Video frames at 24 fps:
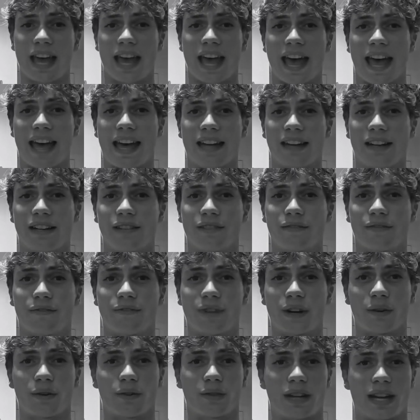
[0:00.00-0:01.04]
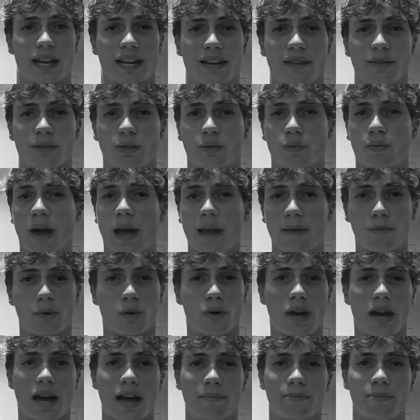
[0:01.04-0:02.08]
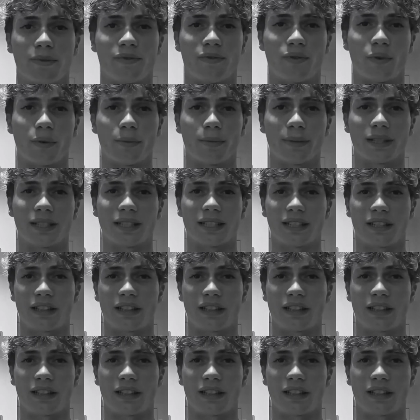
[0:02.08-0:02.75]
and felt like it was way more high performance